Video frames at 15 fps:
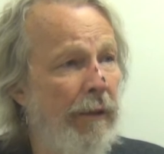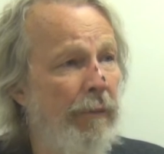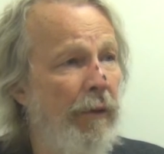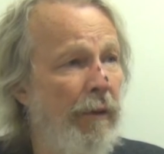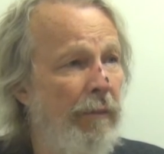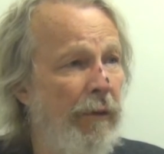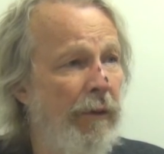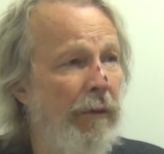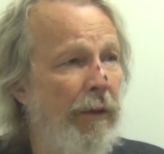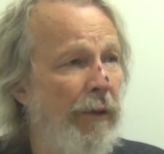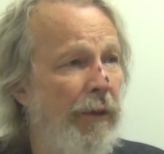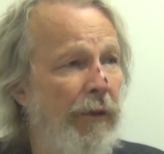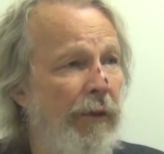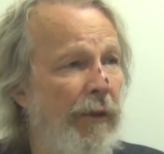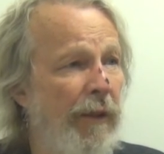the Department of
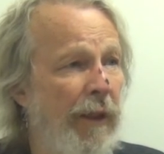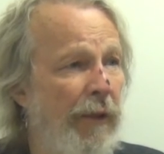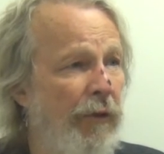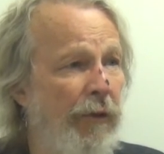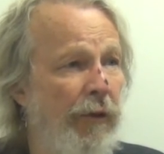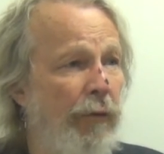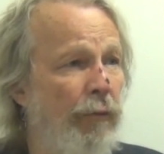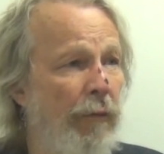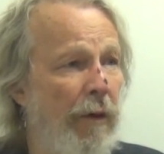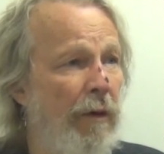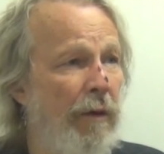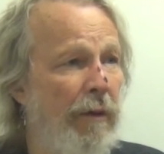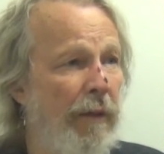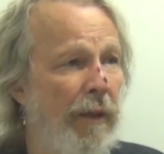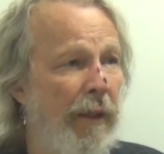Corrections, and that's just
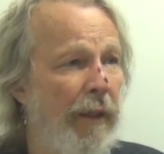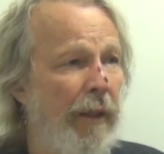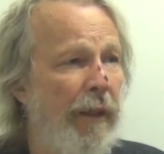wrong.